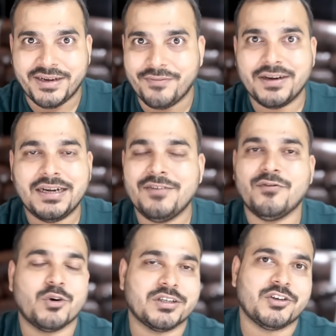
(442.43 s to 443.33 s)
definitely
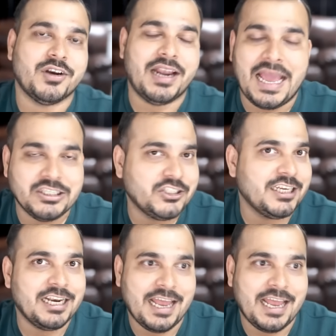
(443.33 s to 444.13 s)
focused on langchain